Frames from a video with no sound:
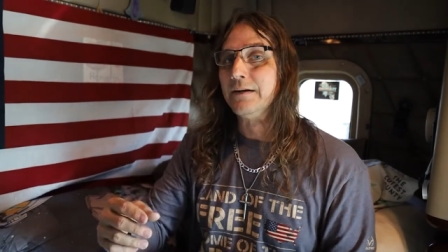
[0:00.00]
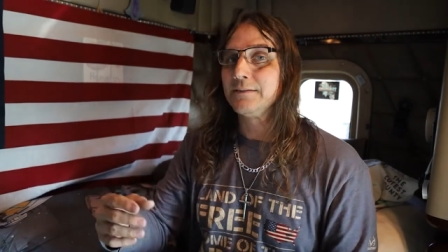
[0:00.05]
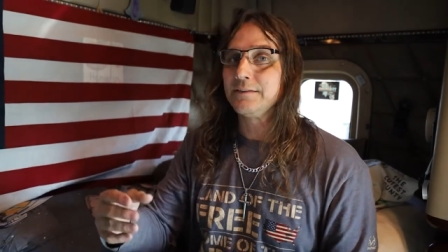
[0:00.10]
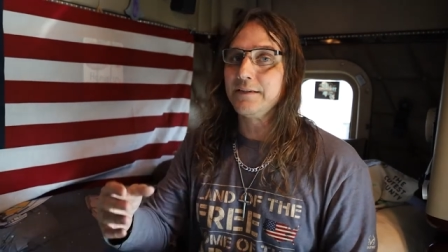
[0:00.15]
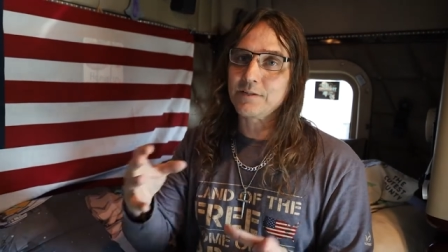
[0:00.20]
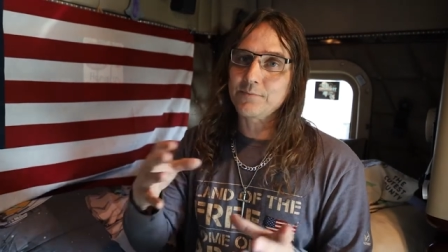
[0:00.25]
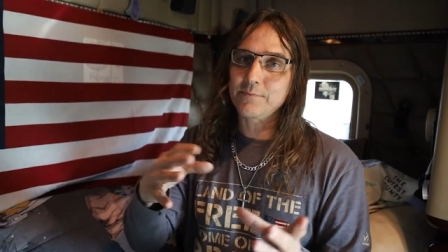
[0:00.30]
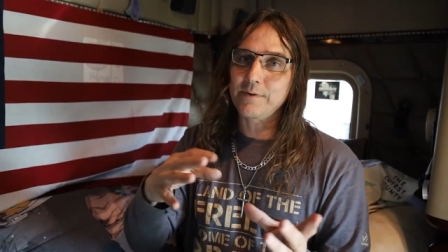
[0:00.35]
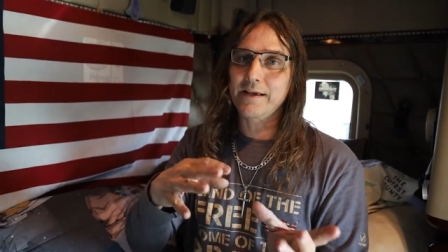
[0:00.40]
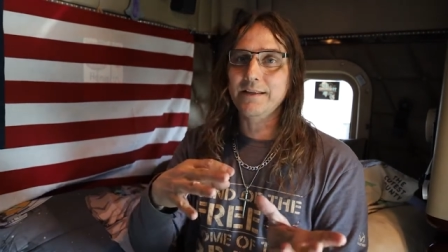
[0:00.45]
So
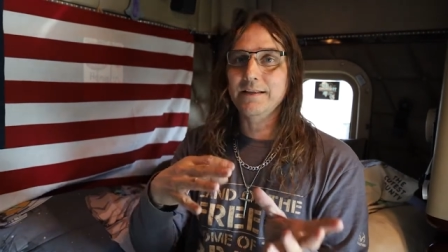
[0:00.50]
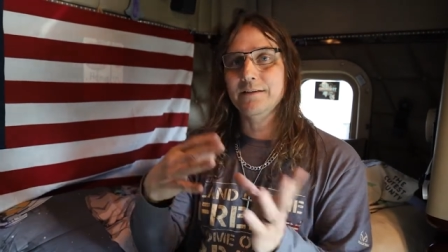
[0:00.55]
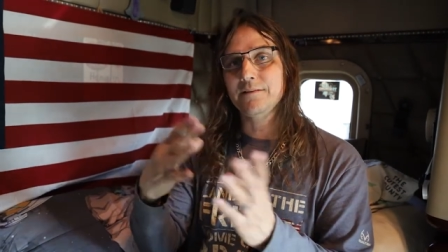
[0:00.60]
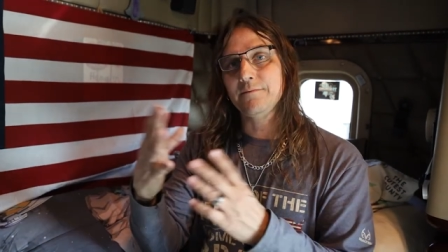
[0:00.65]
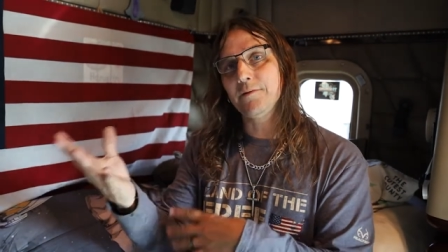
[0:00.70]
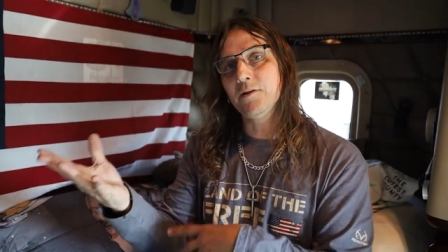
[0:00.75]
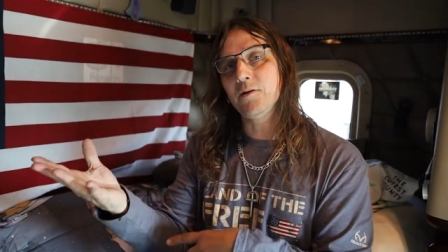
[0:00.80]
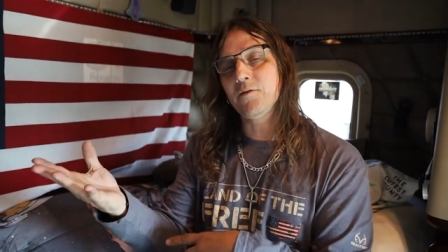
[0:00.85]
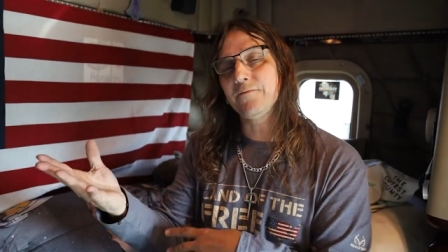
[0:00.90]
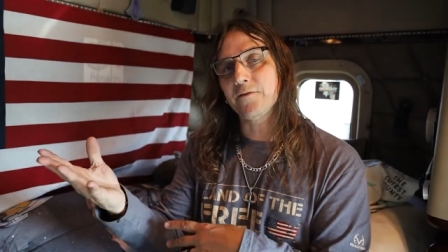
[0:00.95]
that's why
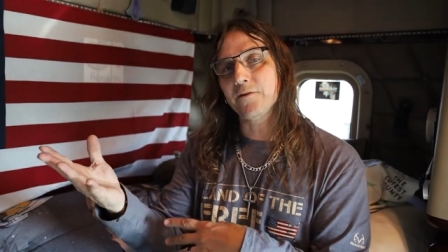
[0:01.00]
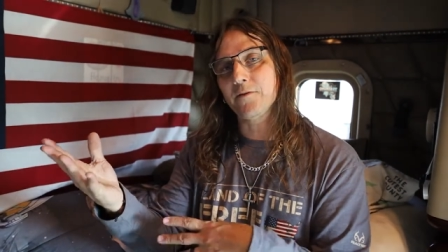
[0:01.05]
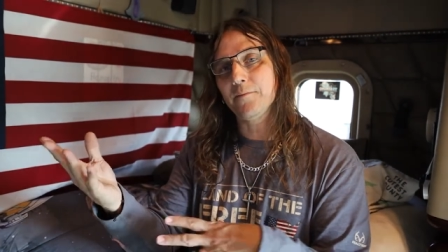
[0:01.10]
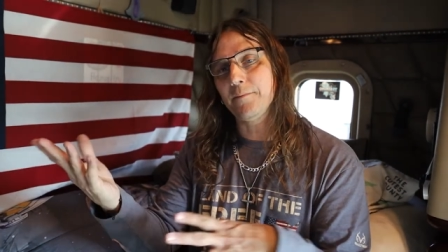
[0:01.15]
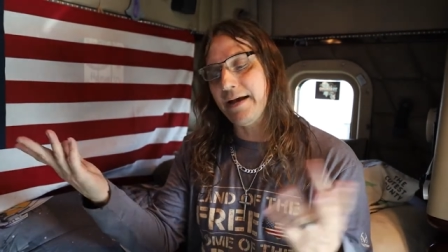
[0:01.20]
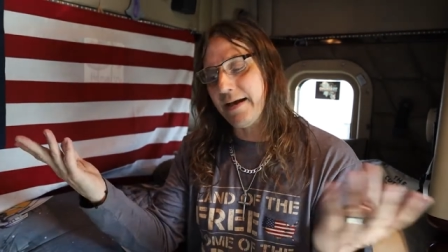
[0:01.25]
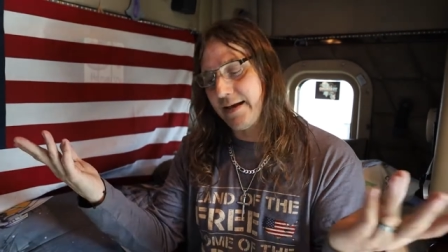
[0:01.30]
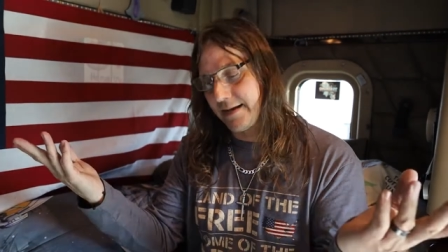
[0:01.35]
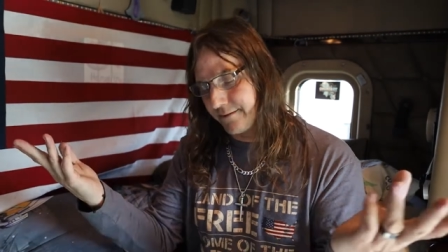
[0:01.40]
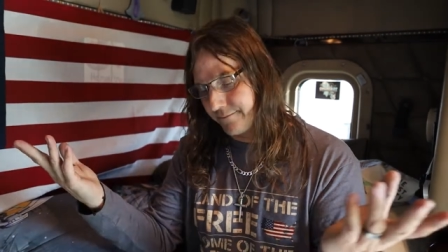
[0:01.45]
it's a little further
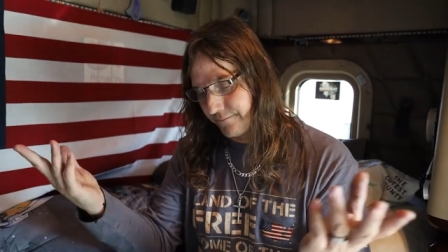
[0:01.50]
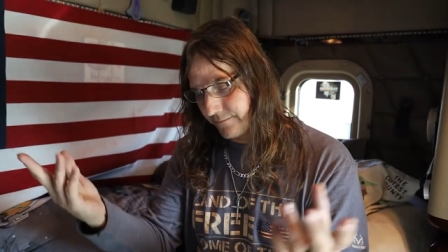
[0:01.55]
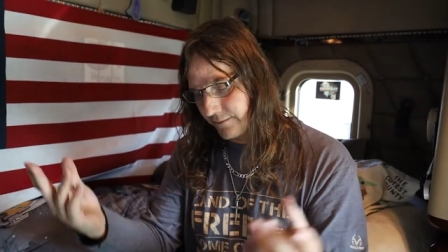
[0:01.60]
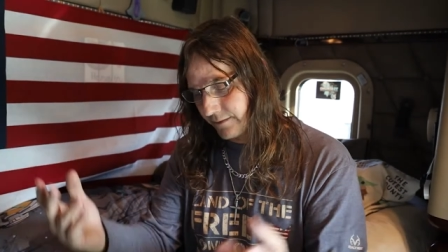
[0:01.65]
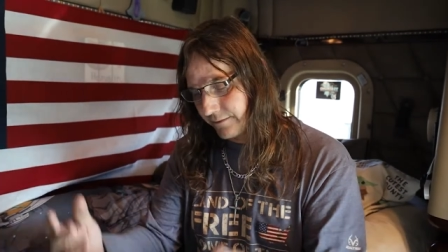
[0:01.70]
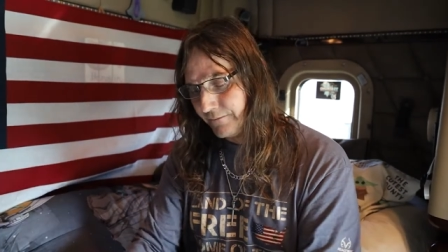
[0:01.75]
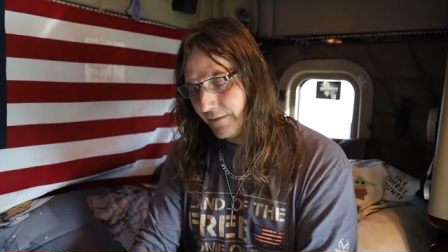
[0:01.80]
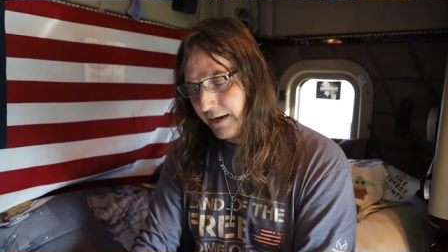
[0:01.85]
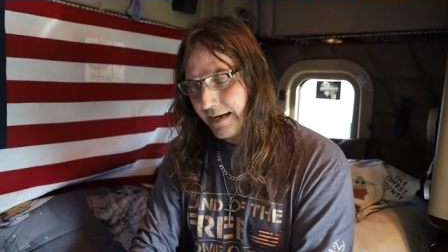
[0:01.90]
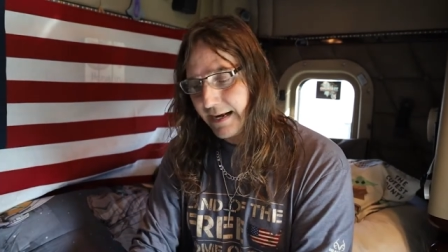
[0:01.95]
back.
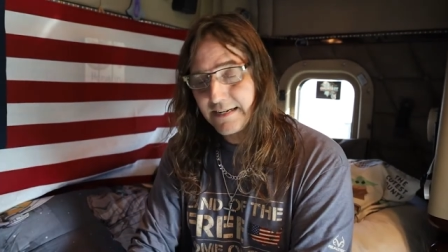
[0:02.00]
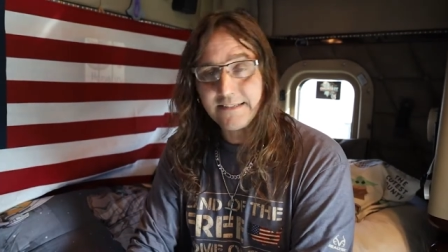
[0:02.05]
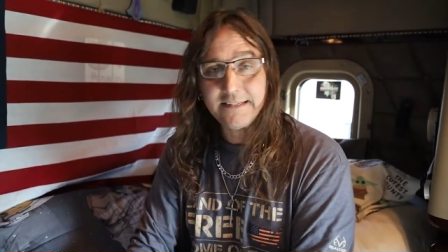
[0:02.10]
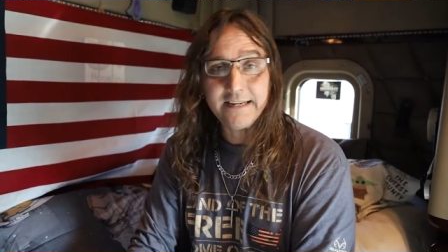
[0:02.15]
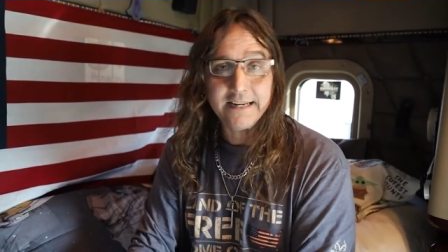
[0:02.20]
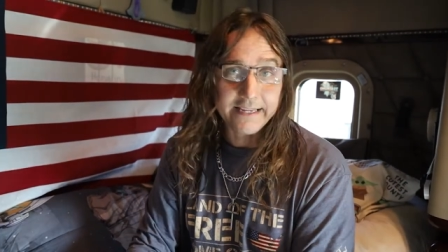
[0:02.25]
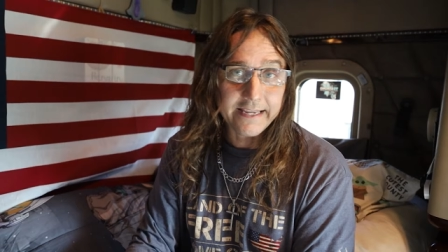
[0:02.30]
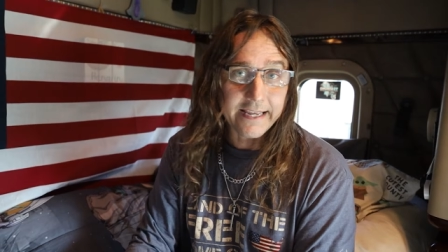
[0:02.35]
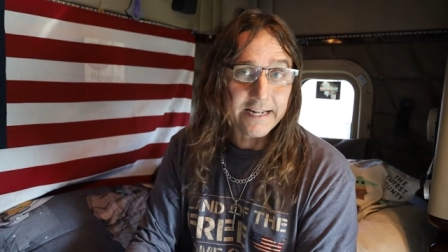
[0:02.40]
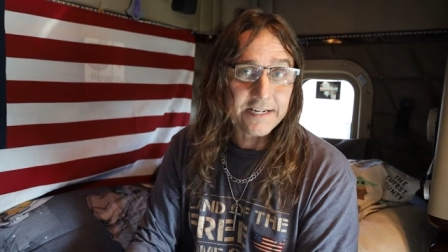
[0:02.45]
I just
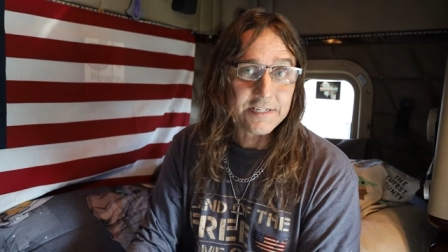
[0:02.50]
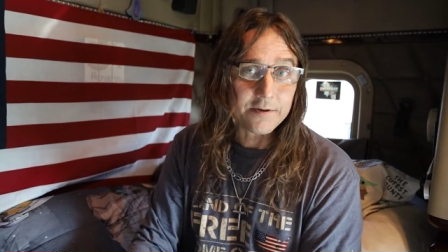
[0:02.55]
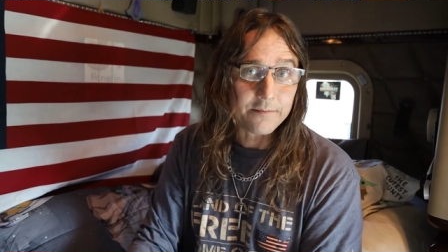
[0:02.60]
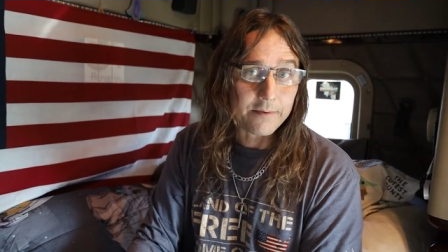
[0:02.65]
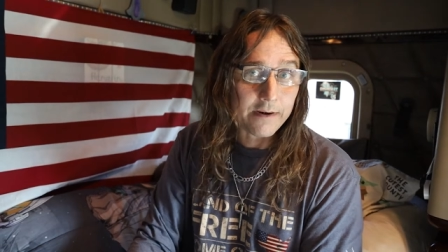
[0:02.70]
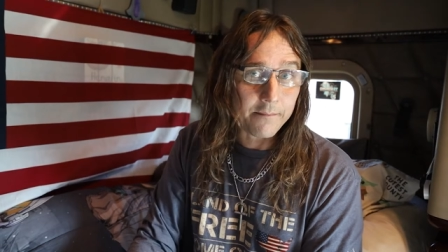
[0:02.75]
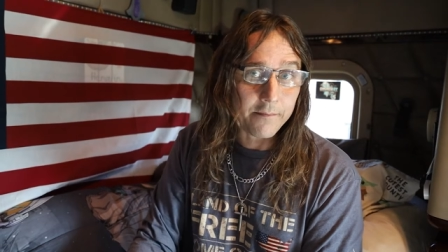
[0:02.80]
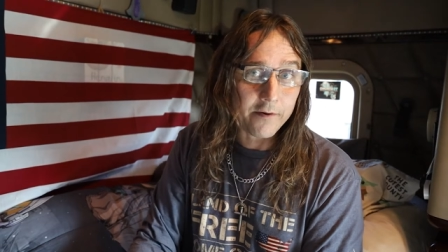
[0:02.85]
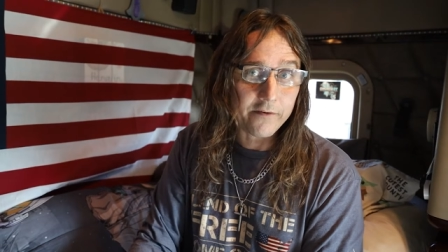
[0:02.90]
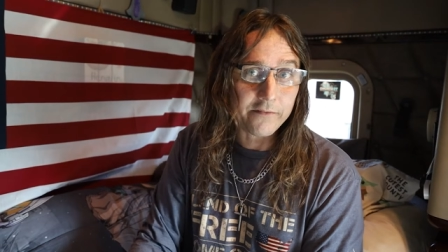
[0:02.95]
didn't catch it
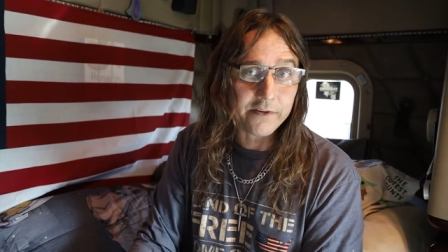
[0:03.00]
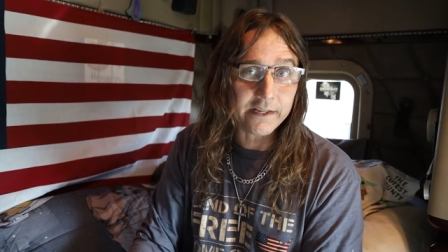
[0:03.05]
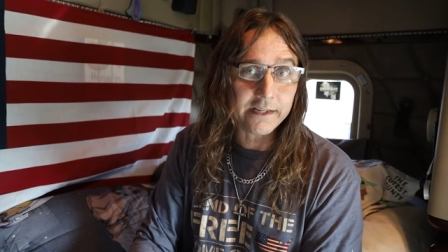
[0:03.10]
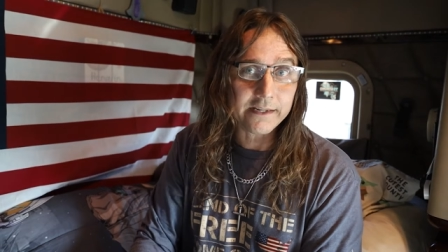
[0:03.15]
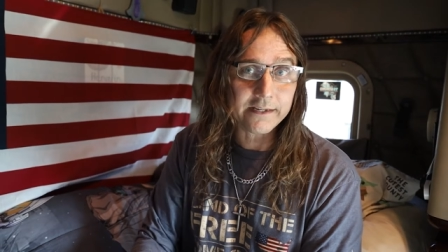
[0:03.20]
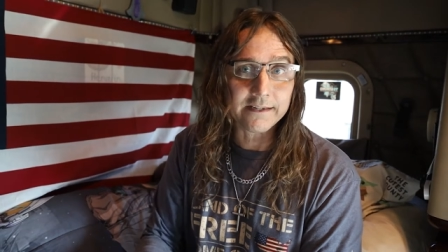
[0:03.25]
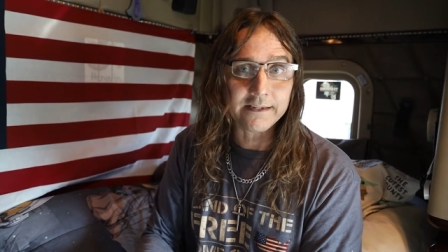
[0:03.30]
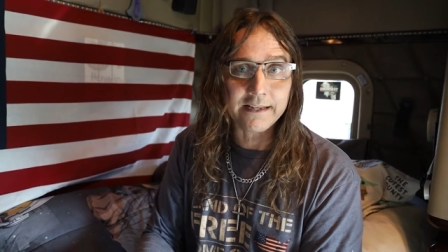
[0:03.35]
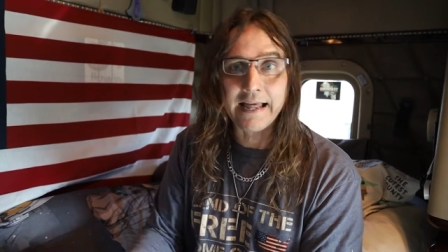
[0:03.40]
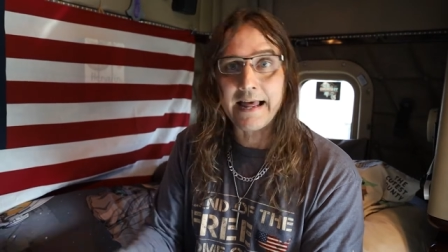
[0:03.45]
when I moved it and